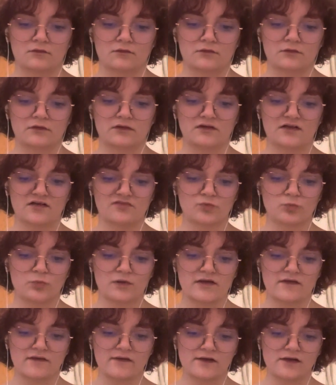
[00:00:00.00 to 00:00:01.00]
have a
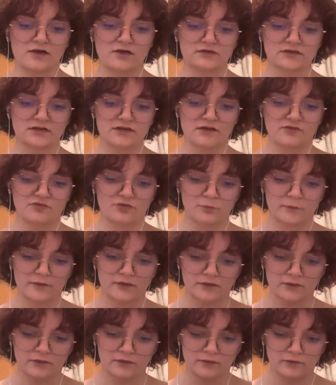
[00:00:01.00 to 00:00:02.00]
way there. Didn't have a
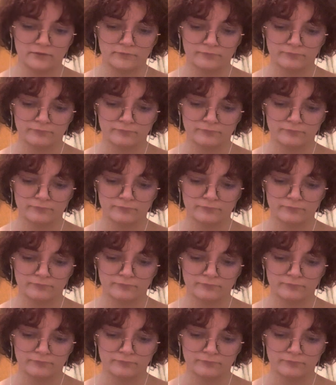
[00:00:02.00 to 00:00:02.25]
way